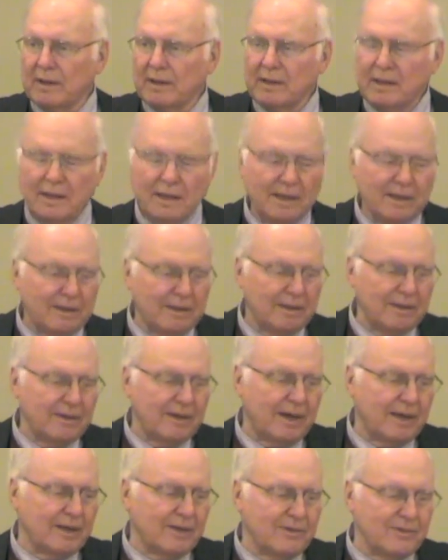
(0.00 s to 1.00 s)
And
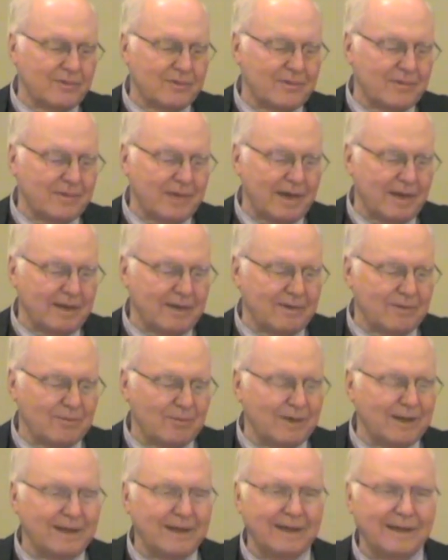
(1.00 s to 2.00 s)
Jana used to say,
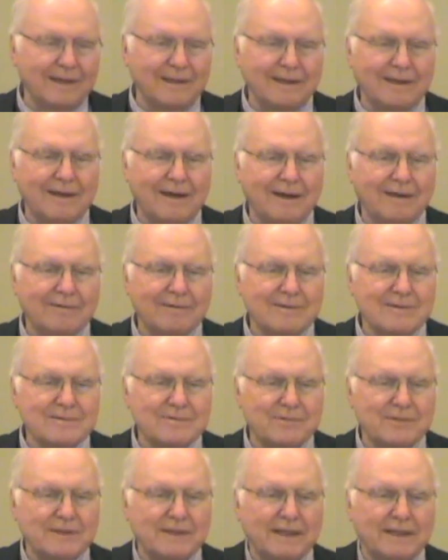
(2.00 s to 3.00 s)
working in the Congress
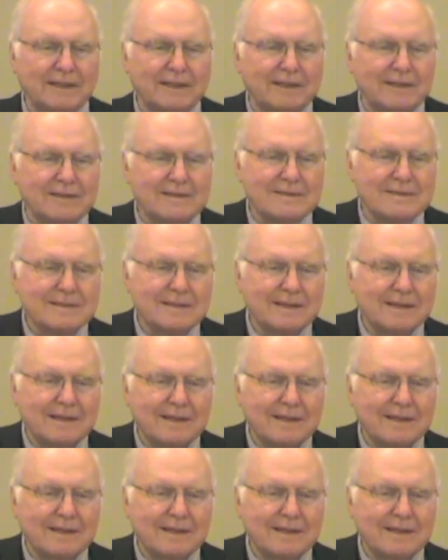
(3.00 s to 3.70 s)
for 10 years